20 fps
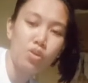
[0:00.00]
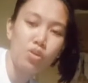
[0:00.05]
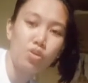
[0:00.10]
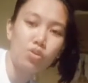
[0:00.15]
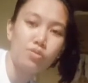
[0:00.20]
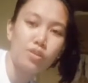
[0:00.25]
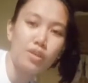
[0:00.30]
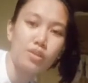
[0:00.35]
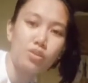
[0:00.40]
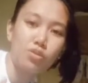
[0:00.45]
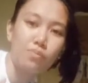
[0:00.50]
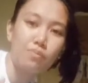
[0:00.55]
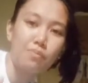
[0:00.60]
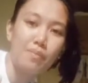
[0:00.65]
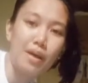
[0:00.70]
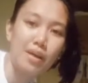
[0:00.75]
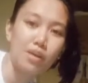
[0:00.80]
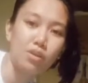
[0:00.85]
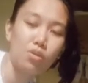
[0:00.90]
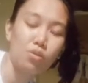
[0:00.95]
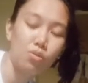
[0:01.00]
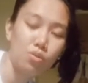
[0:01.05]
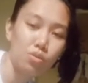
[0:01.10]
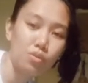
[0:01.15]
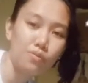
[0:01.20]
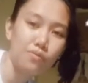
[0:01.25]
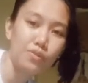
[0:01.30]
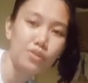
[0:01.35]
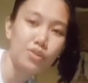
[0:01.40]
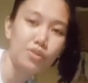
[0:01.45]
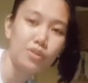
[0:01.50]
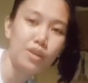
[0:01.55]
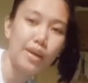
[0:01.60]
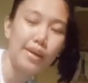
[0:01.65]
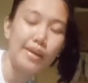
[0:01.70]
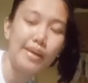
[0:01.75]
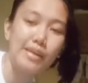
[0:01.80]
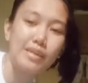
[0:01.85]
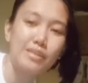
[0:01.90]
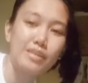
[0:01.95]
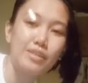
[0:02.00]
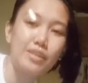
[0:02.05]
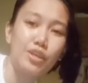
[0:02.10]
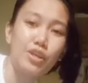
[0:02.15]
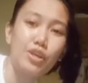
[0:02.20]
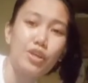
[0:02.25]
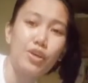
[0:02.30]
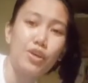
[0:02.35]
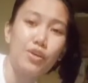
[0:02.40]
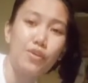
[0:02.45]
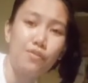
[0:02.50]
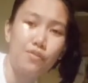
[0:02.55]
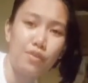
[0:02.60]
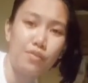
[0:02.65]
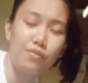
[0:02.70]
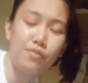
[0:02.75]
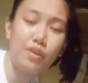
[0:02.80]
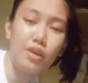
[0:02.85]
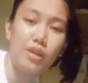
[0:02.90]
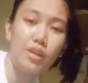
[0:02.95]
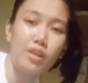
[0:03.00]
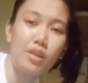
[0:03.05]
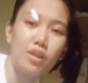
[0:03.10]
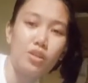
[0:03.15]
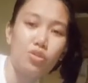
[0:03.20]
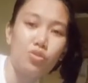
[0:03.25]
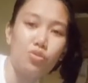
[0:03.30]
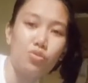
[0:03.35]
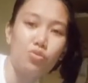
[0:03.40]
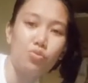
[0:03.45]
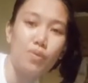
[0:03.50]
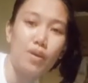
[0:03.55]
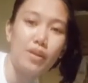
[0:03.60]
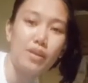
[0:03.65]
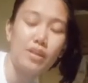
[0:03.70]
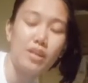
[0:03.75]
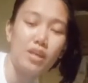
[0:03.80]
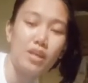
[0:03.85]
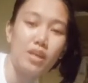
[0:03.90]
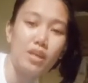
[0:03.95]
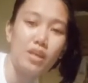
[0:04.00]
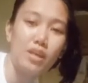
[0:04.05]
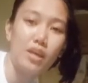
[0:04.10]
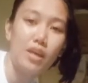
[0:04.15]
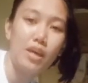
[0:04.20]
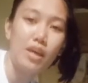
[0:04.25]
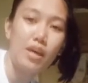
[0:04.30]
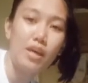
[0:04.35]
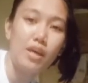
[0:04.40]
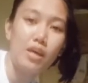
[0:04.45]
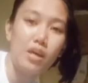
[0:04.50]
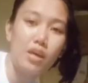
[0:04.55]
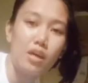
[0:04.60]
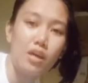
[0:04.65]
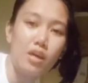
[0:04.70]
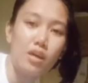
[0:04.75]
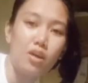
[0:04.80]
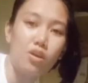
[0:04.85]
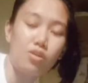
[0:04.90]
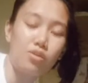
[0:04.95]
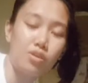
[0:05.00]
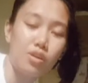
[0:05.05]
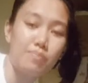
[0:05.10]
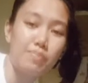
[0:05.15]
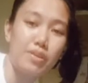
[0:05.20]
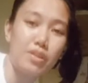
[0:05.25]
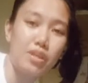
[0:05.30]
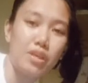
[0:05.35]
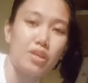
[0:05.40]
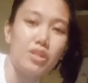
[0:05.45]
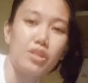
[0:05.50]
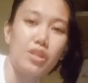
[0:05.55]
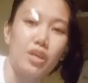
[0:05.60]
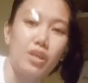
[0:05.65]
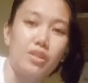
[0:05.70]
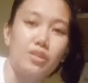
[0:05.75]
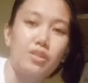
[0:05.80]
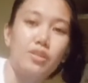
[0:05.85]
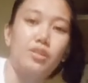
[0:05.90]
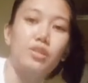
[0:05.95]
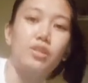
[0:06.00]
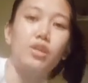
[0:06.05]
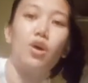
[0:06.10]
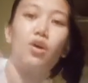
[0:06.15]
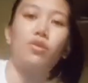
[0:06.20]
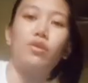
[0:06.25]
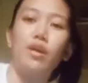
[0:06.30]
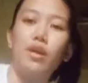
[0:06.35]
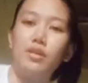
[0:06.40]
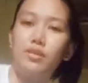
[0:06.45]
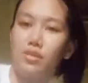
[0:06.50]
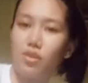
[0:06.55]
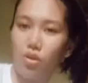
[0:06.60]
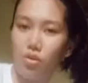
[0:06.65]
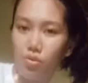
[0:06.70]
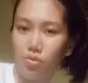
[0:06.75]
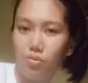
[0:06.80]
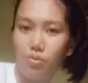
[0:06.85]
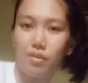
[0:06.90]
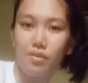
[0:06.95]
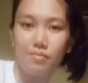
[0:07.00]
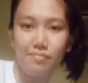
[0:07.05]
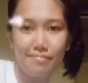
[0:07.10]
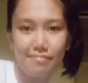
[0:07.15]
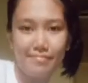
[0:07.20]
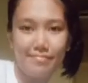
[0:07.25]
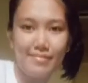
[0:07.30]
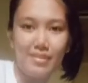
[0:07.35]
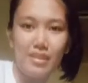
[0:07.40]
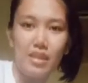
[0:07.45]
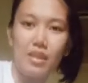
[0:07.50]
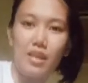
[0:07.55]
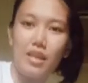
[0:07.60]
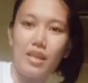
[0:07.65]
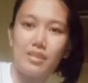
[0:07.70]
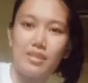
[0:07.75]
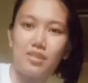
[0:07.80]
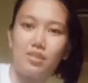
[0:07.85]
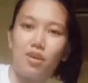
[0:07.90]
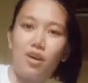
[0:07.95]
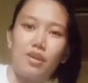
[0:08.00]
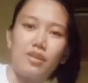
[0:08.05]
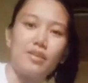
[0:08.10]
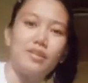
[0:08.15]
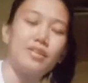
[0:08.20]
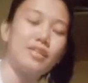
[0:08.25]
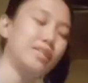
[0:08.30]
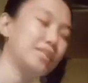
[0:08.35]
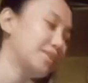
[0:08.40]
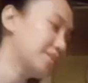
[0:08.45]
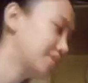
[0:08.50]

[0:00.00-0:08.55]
Okay, so my goal for today is 15 to 20 repetitions. Okay, so let's start.